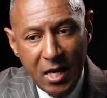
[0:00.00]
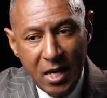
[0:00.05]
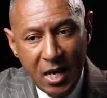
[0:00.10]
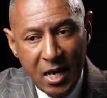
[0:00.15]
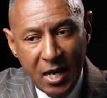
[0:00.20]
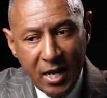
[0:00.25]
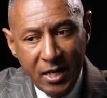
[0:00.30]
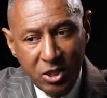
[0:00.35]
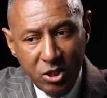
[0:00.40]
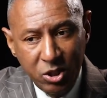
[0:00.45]

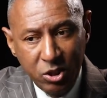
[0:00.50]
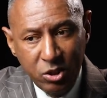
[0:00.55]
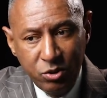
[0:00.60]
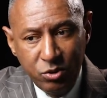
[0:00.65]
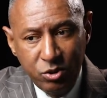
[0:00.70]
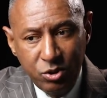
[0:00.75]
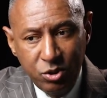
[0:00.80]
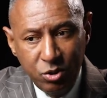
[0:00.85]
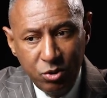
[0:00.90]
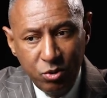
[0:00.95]
And I took her
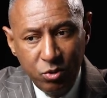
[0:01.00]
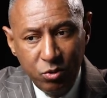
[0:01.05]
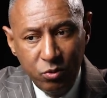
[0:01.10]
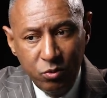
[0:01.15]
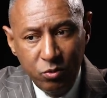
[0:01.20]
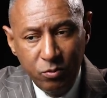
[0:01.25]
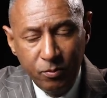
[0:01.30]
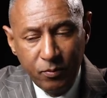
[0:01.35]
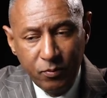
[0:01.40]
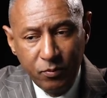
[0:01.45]

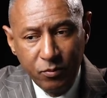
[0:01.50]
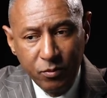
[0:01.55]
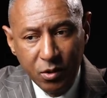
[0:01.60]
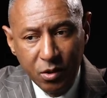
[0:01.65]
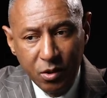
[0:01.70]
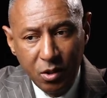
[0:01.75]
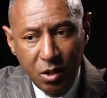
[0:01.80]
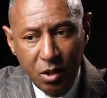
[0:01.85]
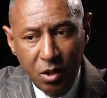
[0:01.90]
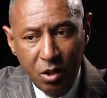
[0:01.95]
to
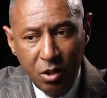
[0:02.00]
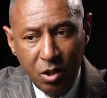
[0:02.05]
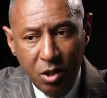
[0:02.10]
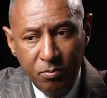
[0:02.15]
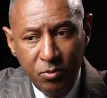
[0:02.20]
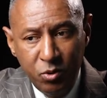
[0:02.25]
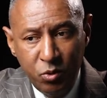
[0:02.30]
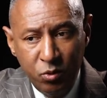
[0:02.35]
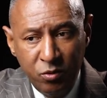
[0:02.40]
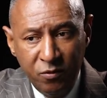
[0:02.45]
a
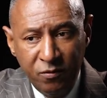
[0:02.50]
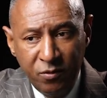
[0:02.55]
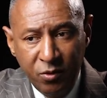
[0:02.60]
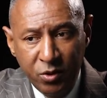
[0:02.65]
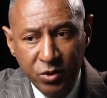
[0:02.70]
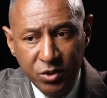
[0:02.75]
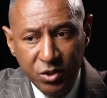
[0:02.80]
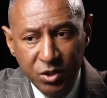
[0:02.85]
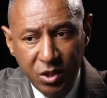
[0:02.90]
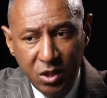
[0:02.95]

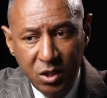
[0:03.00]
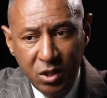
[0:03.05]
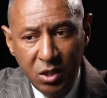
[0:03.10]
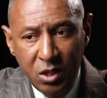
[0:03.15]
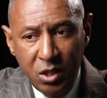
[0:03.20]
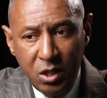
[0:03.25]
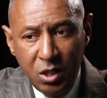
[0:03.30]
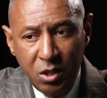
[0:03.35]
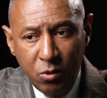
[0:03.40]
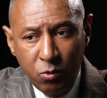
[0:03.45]
university
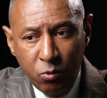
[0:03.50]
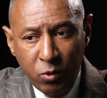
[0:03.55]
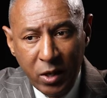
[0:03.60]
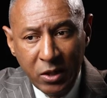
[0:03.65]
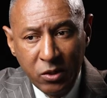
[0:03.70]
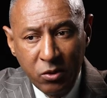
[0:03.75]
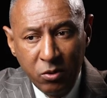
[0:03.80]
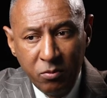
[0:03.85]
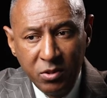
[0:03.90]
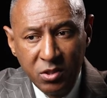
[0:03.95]

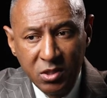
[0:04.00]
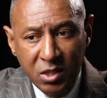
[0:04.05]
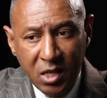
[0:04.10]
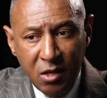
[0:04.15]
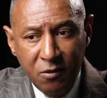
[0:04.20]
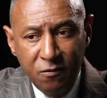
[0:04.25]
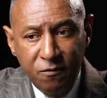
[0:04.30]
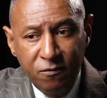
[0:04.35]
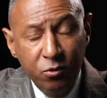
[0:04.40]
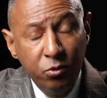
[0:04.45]
right there
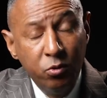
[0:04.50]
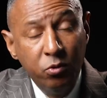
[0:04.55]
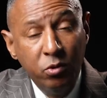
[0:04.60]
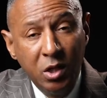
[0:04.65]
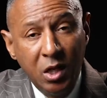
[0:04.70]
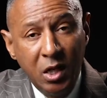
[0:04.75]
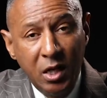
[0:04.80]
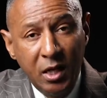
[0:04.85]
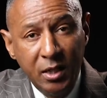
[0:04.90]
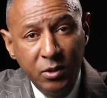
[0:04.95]
beside Food
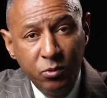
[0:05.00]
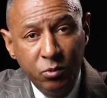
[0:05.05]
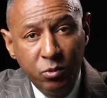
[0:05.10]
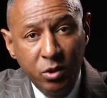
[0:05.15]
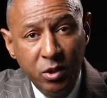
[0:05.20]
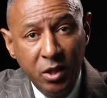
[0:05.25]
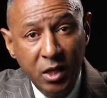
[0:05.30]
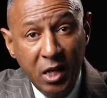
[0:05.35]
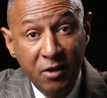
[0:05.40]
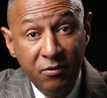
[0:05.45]
Line,
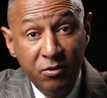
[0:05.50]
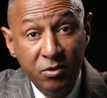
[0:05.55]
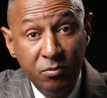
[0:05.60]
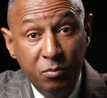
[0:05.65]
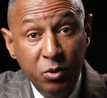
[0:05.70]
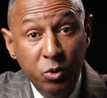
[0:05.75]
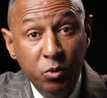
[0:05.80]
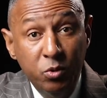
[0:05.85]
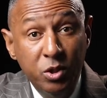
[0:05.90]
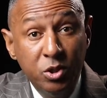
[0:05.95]
where they have a
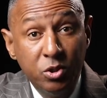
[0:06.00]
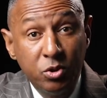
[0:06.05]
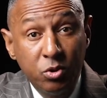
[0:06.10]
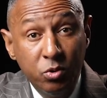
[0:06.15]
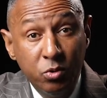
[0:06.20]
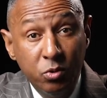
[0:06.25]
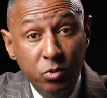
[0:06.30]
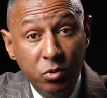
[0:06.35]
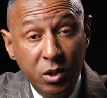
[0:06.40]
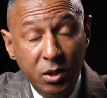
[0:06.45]
beauty
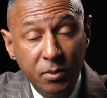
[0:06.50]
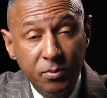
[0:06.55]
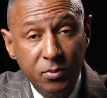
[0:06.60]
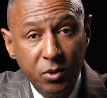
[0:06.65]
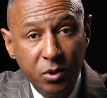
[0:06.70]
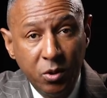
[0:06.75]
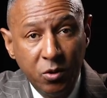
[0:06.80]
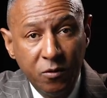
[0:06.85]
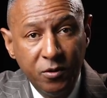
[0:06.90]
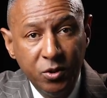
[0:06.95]
school up
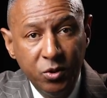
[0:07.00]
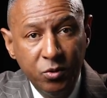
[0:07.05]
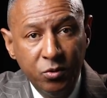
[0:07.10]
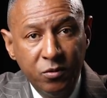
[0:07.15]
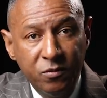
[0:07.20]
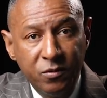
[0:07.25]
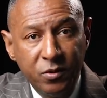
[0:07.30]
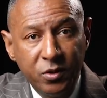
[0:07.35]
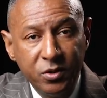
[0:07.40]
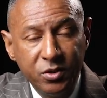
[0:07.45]
there for
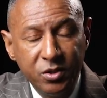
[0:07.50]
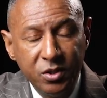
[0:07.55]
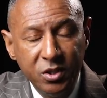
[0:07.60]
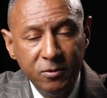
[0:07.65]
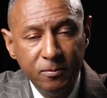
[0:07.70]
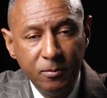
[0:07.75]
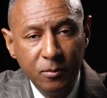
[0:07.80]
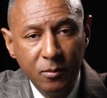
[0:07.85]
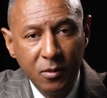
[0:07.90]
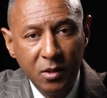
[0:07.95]
university.
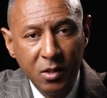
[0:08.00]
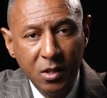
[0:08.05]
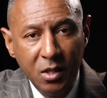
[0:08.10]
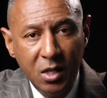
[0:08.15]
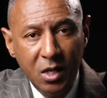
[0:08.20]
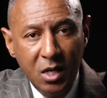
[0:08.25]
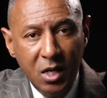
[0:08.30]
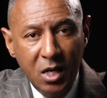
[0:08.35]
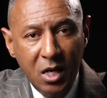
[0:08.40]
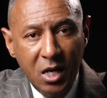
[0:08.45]

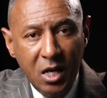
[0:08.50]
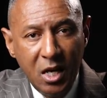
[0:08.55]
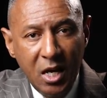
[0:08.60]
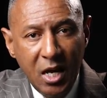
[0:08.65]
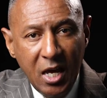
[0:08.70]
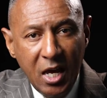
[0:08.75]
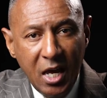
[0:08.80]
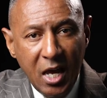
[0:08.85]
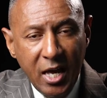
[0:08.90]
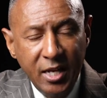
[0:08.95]

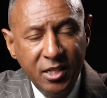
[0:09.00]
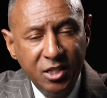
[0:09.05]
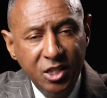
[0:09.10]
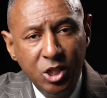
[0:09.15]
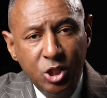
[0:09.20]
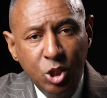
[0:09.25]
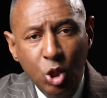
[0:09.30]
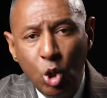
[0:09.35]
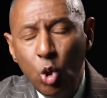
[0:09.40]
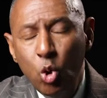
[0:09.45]
And she
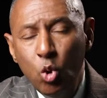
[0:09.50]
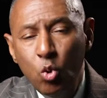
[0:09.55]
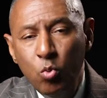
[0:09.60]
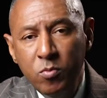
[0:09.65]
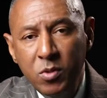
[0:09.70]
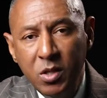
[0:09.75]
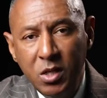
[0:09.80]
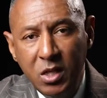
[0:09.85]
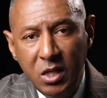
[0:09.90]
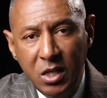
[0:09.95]
told
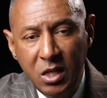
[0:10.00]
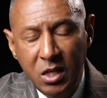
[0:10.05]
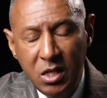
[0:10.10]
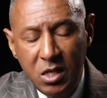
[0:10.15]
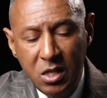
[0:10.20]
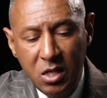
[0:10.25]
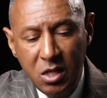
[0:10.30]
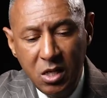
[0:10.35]
me